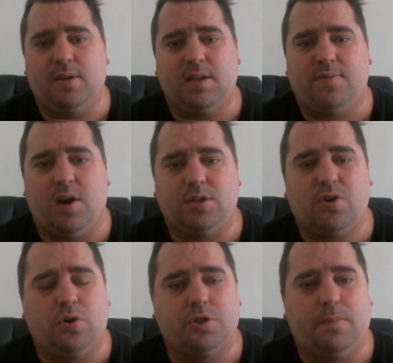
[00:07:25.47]
as far as
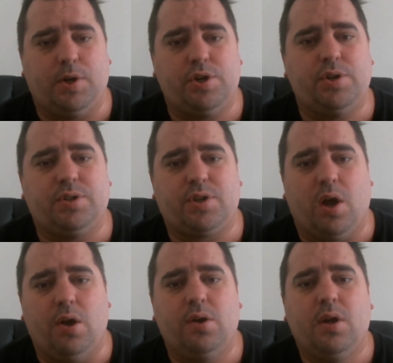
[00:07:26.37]
contributions
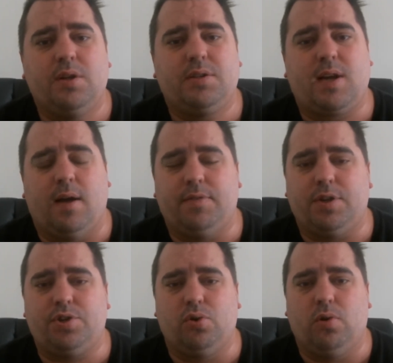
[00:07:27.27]
go to cover the
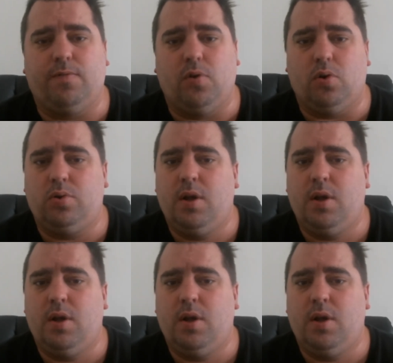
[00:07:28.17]
shortfall,